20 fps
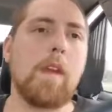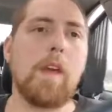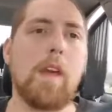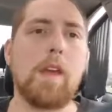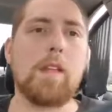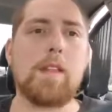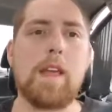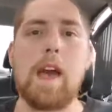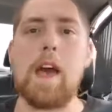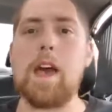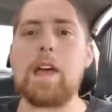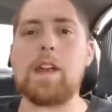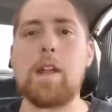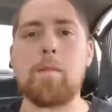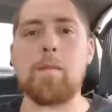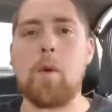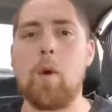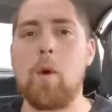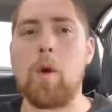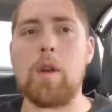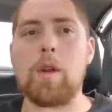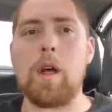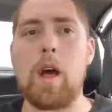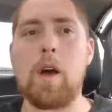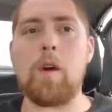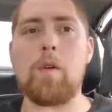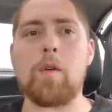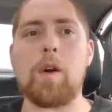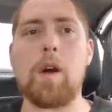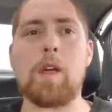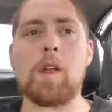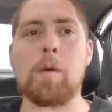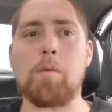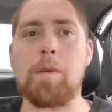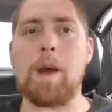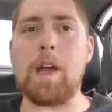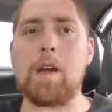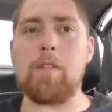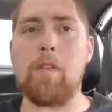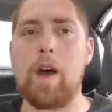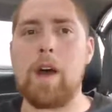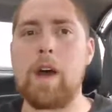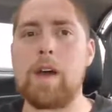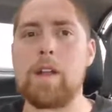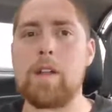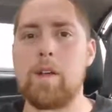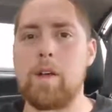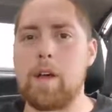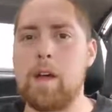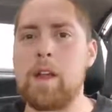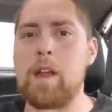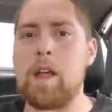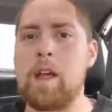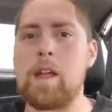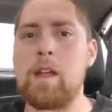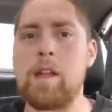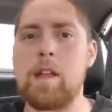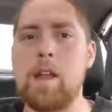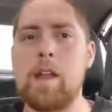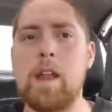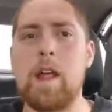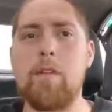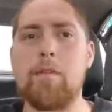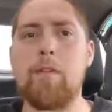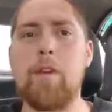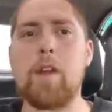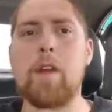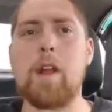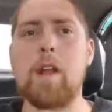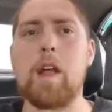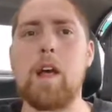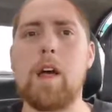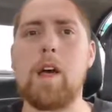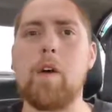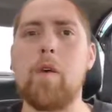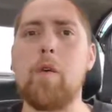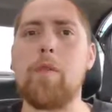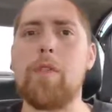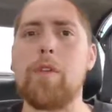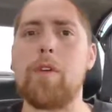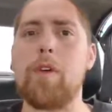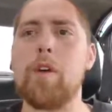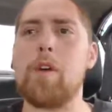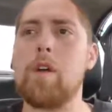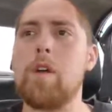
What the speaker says: That I'm going out on a bike ride, and I feel a lot healthier.